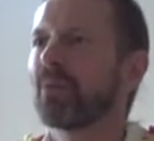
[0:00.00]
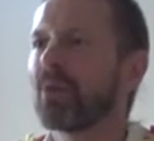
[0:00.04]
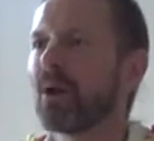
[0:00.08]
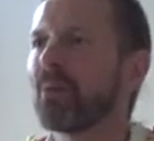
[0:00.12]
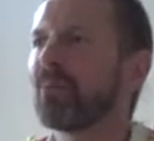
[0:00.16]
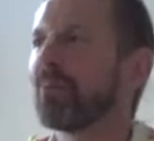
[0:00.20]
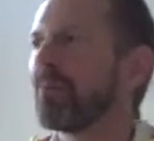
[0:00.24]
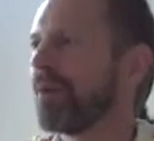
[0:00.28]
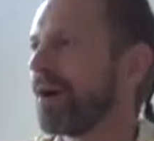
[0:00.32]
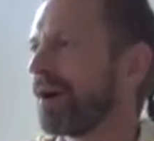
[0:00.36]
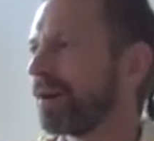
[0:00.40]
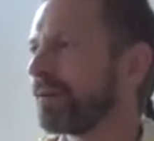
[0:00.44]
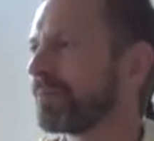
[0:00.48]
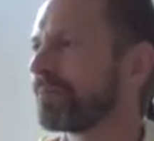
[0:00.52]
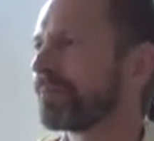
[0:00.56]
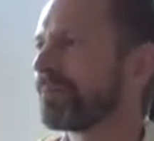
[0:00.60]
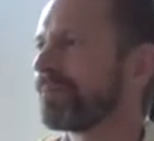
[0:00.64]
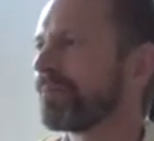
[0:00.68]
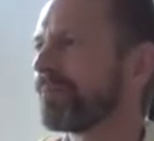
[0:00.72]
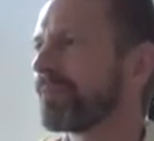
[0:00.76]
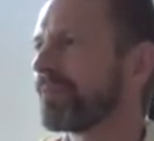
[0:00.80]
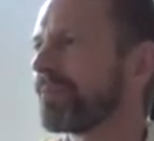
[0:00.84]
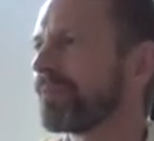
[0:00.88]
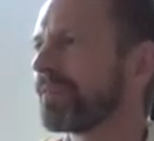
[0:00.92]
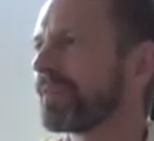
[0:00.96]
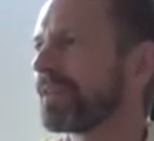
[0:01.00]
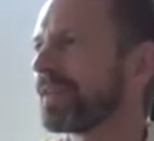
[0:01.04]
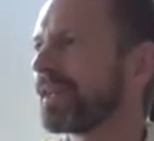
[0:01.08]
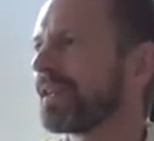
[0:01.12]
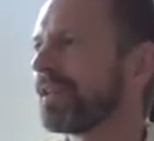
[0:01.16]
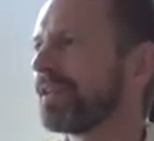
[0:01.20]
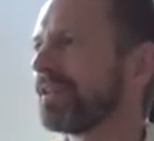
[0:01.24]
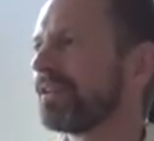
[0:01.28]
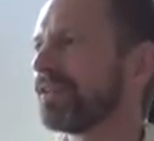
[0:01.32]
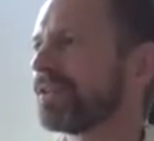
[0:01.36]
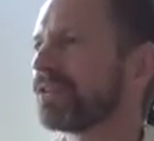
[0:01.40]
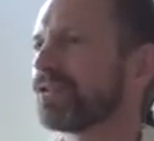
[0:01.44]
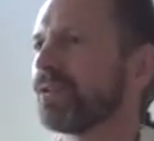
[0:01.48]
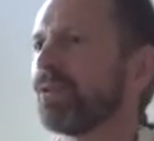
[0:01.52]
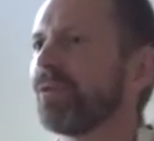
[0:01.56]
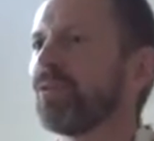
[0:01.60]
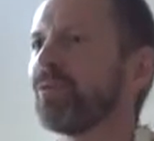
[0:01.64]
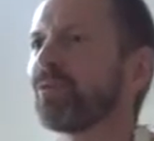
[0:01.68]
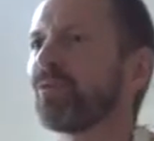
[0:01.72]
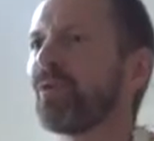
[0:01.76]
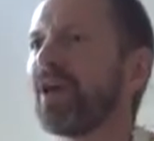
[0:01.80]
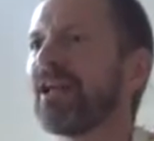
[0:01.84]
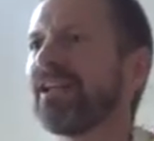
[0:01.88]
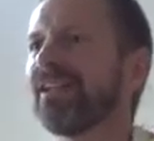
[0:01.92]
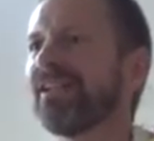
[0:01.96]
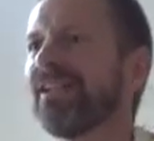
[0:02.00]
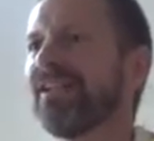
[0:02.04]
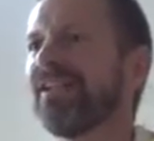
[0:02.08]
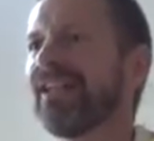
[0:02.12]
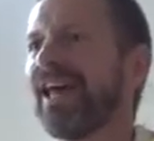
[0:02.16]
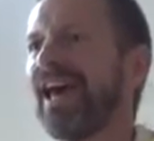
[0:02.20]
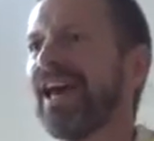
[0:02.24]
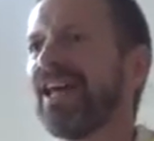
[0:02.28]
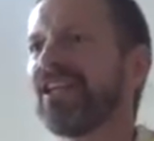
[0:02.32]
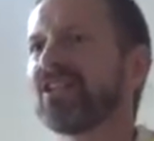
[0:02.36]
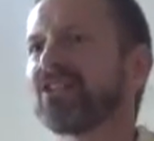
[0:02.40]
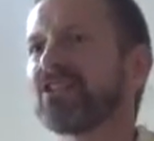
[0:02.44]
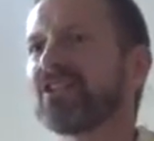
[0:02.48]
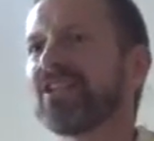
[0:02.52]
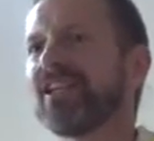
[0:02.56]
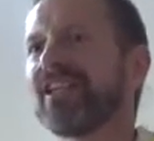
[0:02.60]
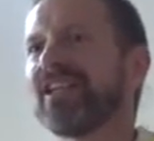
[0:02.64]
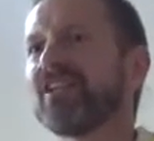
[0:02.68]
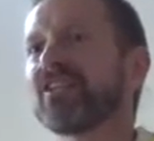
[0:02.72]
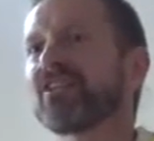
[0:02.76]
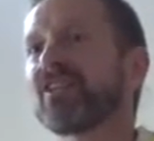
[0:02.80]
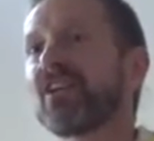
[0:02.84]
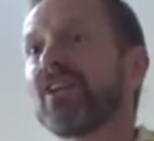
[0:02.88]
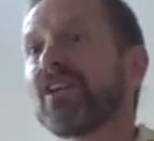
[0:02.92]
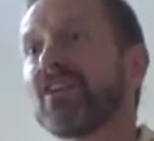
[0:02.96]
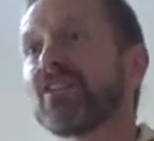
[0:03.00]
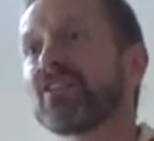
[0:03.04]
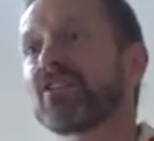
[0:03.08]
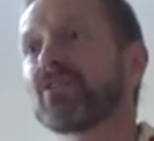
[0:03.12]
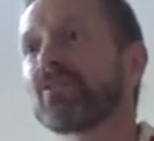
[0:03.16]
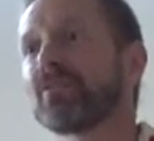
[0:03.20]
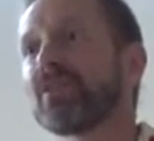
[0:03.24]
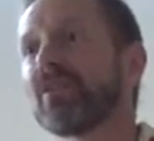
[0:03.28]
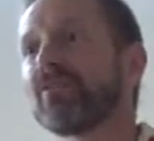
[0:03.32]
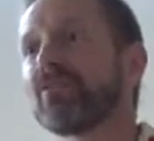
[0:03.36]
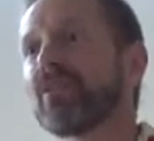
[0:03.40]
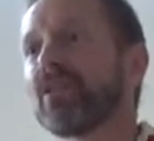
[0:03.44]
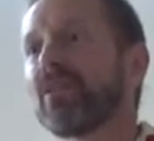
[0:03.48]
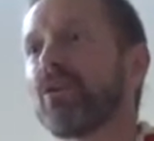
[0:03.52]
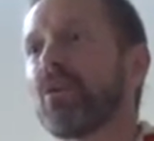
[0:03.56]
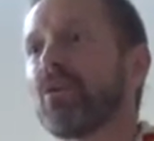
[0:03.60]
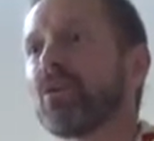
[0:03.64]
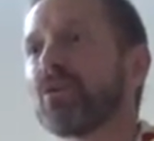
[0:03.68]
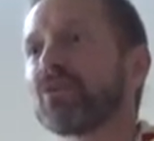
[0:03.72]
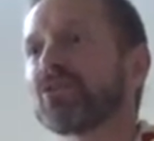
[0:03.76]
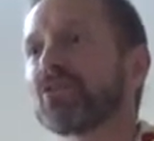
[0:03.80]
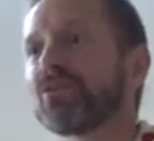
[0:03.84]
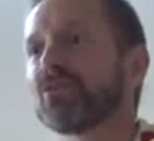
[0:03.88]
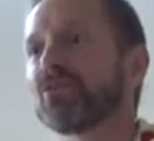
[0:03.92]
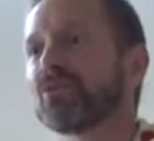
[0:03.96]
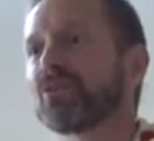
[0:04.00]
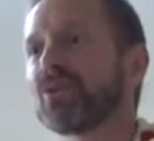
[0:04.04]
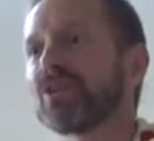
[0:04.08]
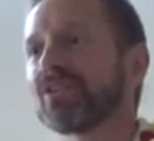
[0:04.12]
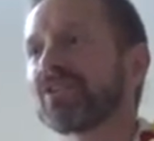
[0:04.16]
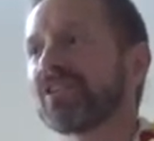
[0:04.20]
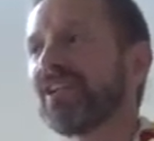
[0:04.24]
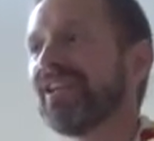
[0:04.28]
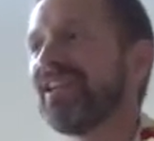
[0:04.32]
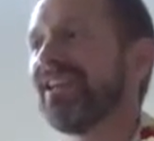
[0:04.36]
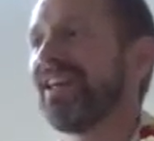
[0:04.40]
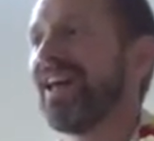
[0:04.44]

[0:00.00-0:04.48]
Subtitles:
Brahma. So already in the ancient history of the Yoga Sutras